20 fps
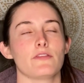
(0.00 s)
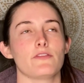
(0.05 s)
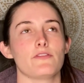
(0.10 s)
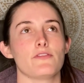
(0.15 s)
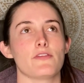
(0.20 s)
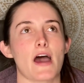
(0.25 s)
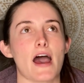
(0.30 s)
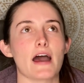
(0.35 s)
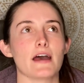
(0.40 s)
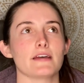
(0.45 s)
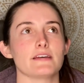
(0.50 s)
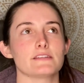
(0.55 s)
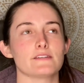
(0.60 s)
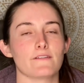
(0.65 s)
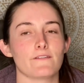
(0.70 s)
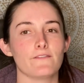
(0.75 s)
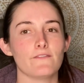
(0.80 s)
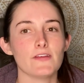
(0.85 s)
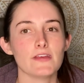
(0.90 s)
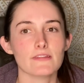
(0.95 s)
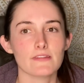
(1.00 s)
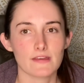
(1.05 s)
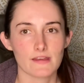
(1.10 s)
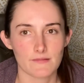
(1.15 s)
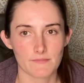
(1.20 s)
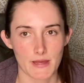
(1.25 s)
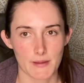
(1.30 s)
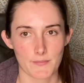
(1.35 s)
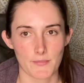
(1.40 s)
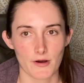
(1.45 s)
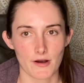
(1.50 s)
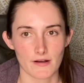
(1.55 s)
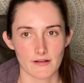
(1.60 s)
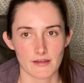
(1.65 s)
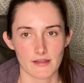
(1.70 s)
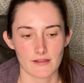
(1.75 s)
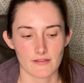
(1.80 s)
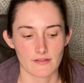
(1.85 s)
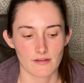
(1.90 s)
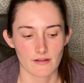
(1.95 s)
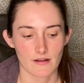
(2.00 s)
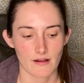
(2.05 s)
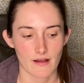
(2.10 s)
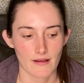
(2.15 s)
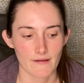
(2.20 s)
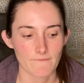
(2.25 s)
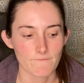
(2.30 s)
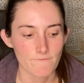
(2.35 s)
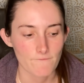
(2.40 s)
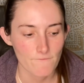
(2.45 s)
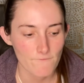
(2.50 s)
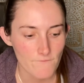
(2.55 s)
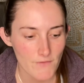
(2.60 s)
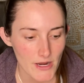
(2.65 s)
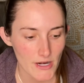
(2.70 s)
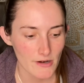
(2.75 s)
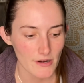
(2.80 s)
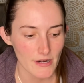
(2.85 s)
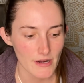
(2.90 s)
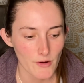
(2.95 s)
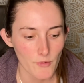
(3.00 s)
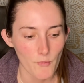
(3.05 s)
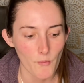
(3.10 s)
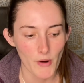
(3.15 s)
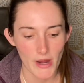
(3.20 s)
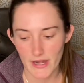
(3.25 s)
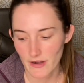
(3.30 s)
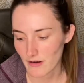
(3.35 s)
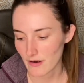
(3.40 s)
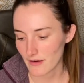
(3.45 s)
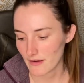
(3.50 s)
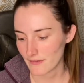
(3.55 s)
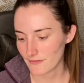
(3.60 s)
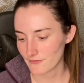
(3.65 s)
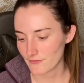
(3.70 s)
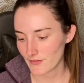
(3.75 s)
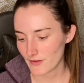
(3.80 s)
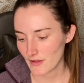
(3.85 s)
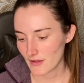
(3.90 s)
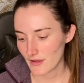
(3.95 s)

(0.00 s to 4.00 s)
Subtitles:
That is a feeling in my body that I'm very aware of.